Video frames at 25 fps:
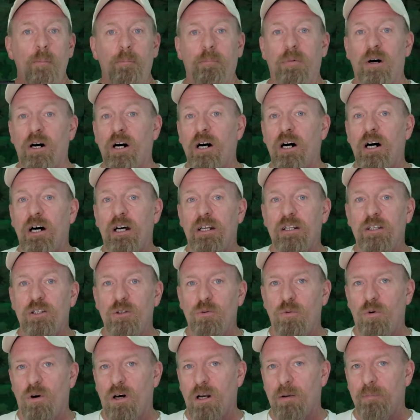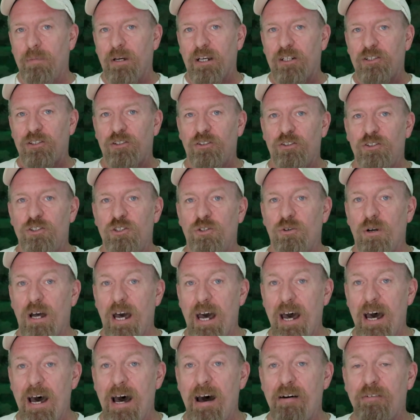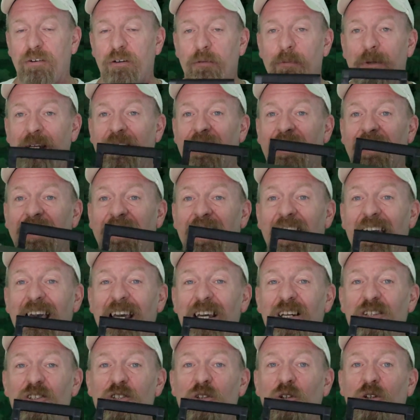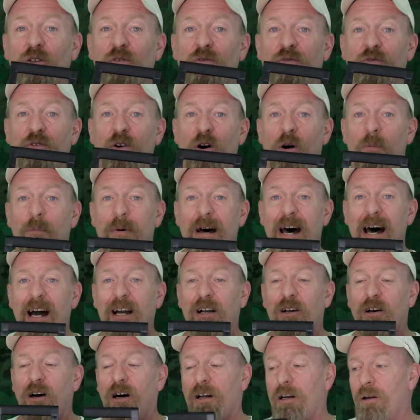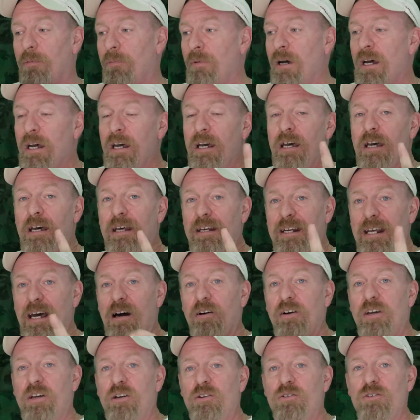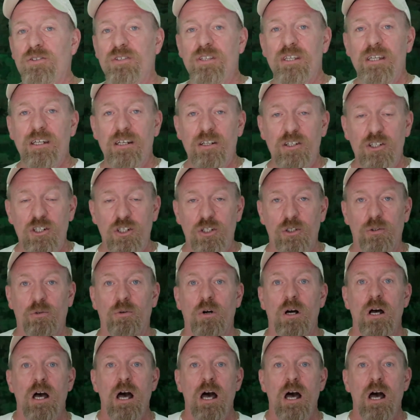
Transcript: but you want to make sure that you have them in case you can fall back on them. Now here's the issue.